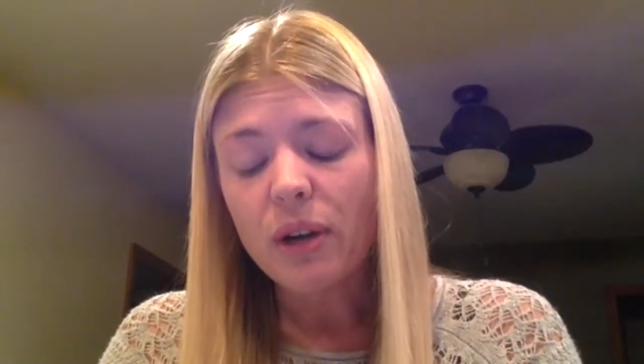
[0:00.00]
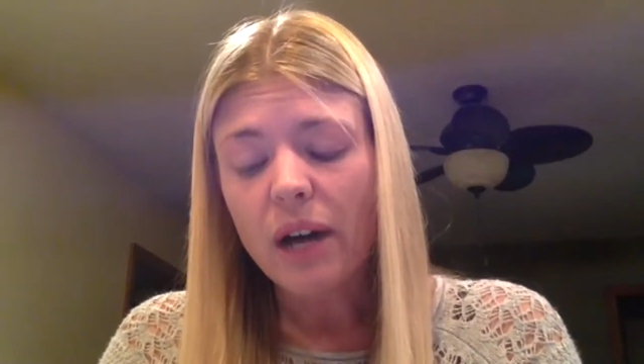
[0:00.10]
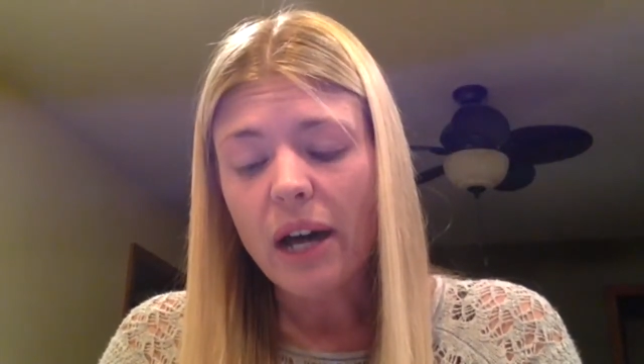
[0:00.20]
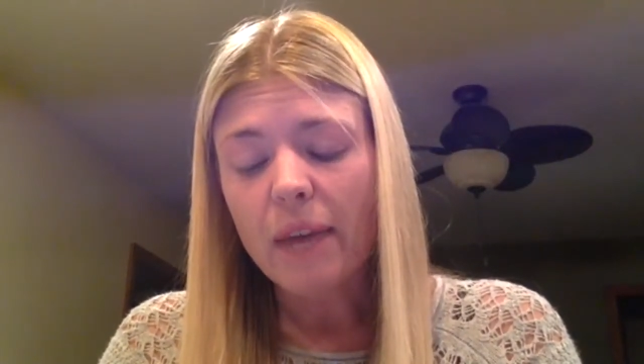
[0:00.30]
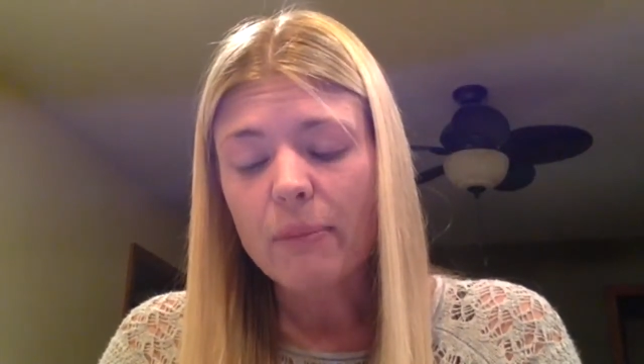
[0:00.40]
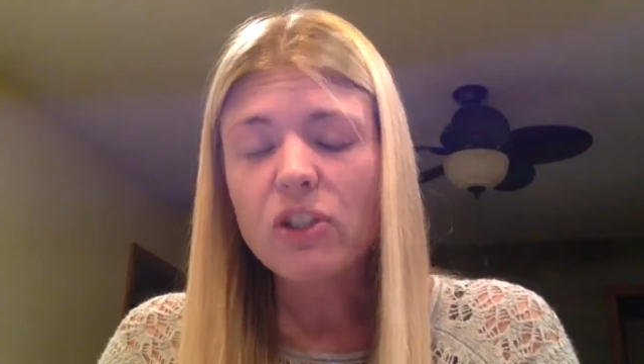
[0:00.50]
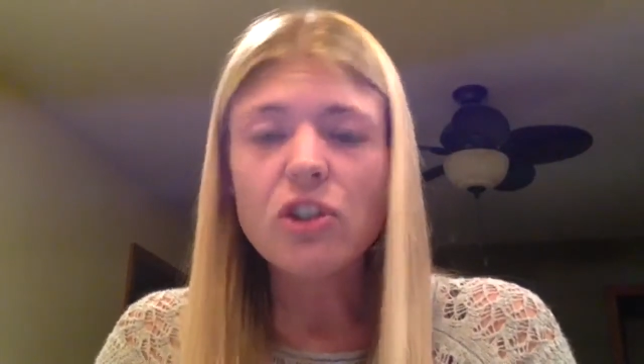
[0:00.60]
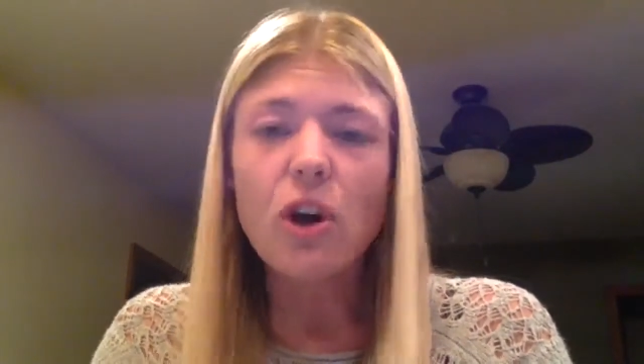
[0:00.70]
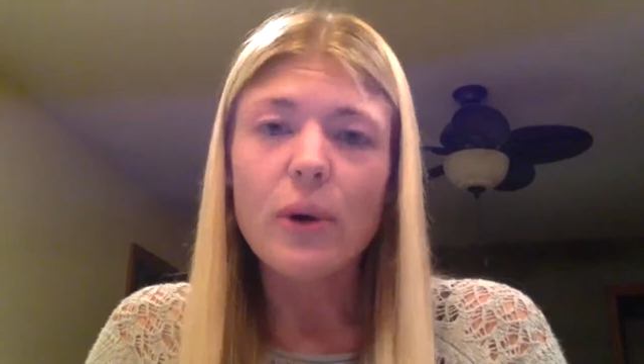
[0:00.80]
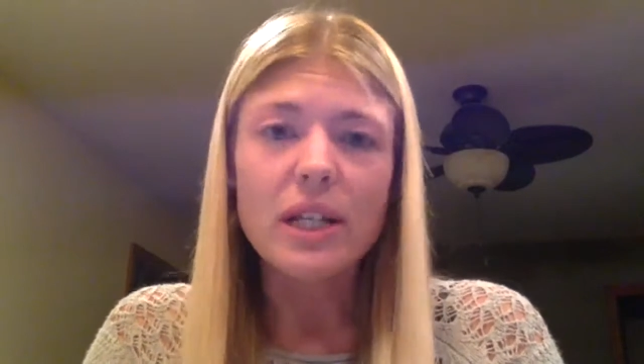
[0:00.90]
I'm
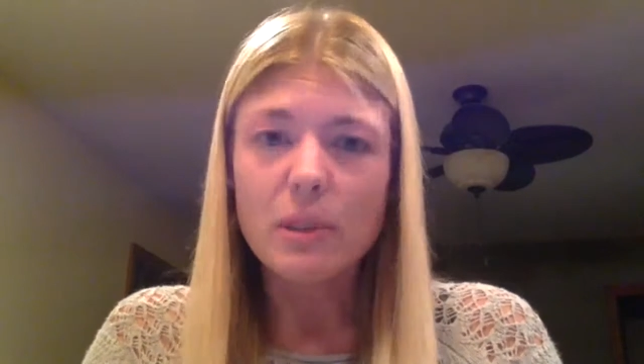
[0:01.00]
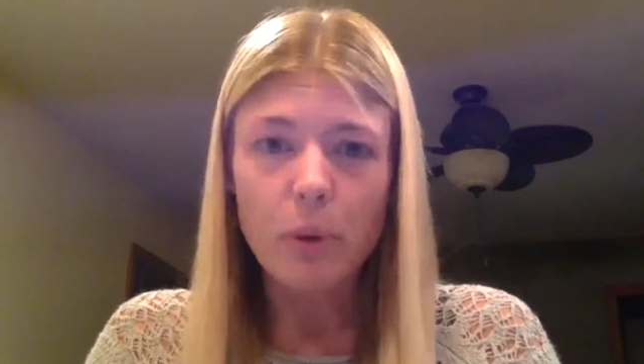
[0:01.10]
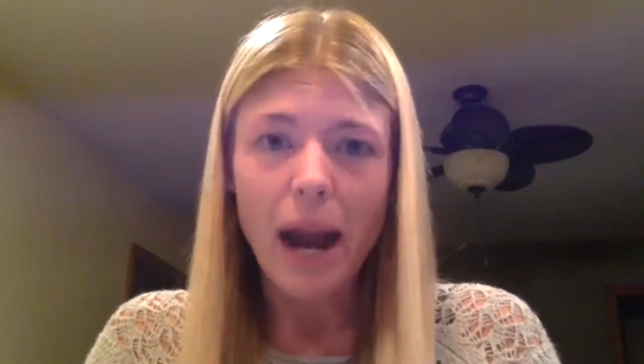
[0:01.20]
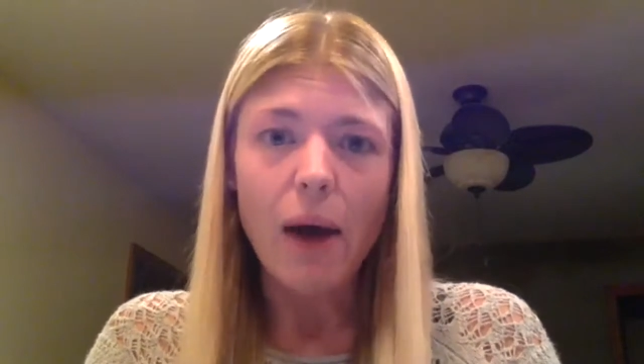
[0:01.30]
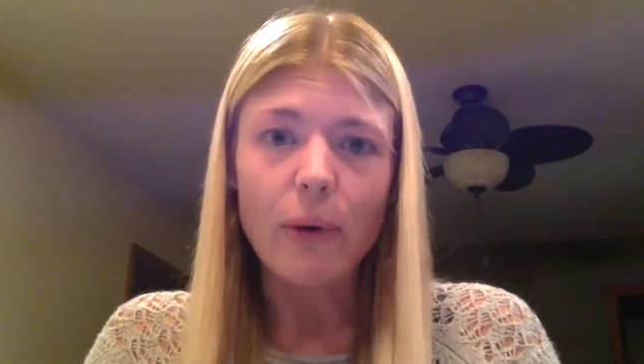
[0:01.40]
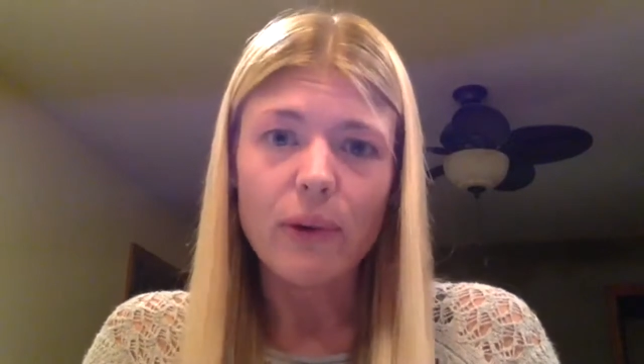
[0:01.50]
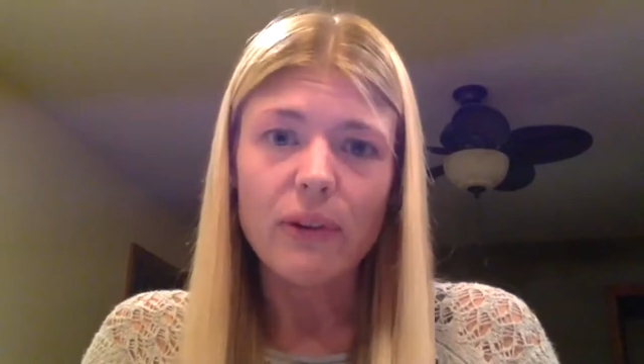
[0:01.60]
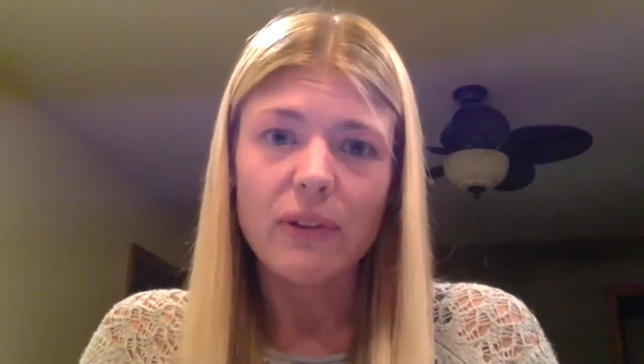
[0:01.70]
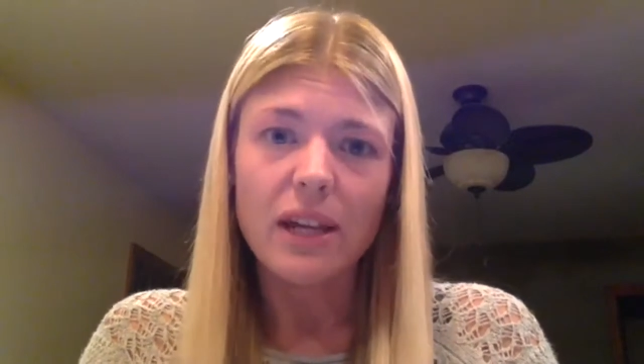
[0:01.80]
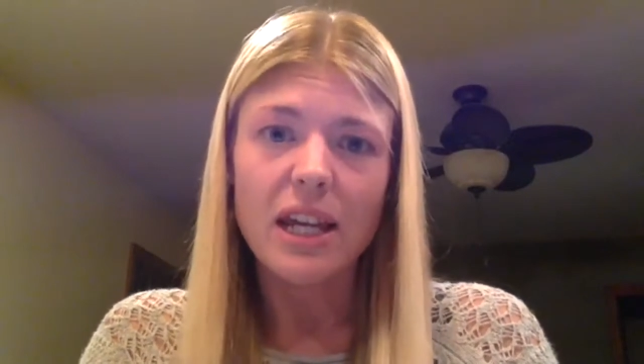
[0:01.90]
just always proud,
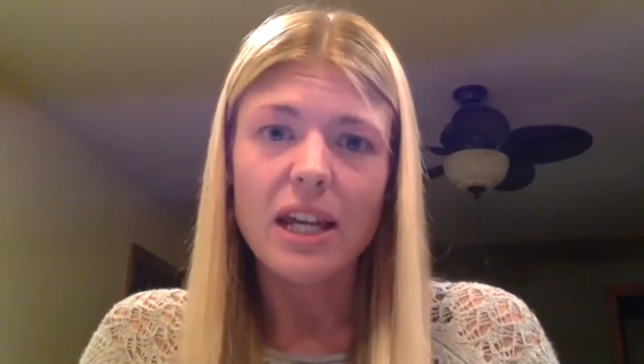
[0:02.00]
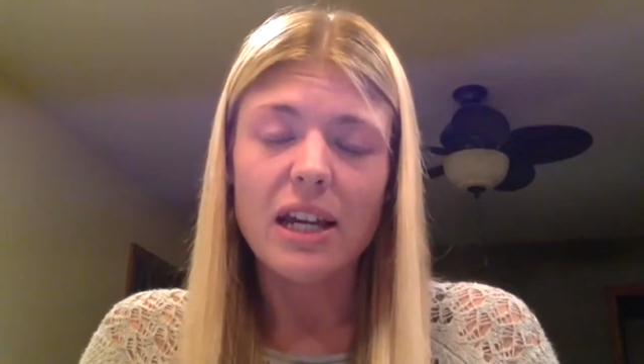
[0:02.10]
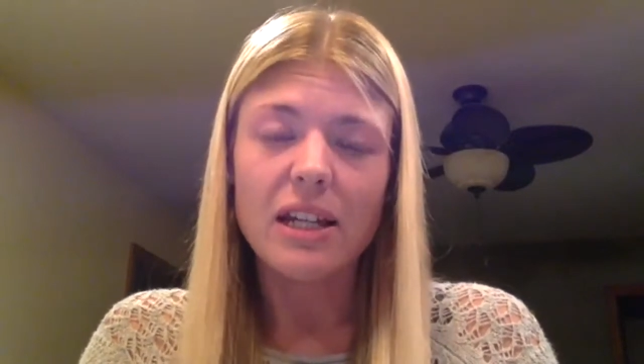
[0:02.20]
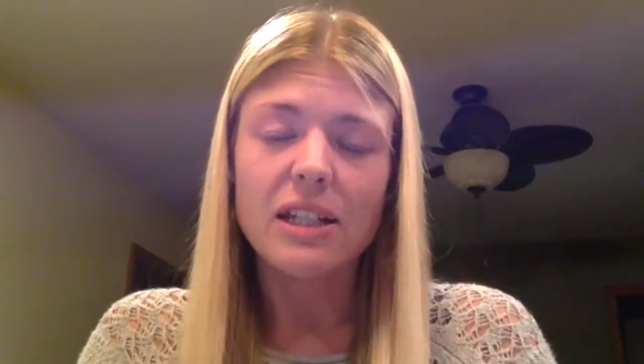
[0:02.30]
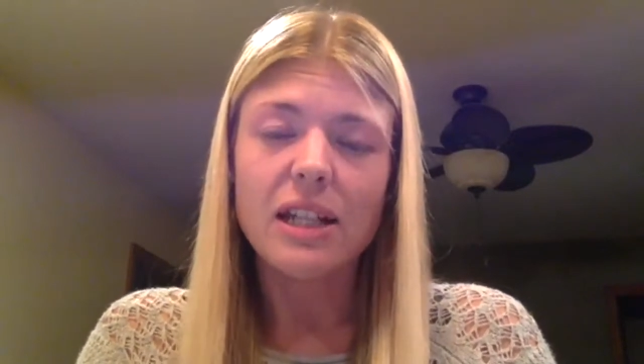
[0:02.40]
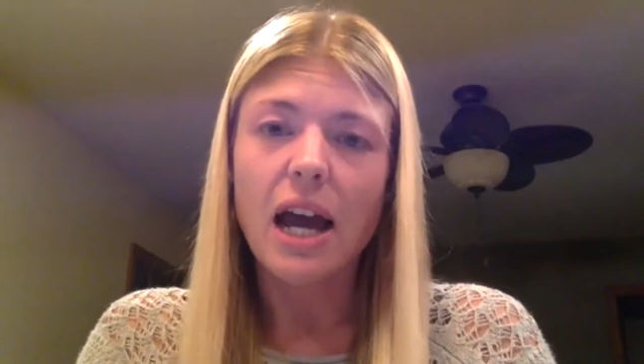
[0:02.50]
and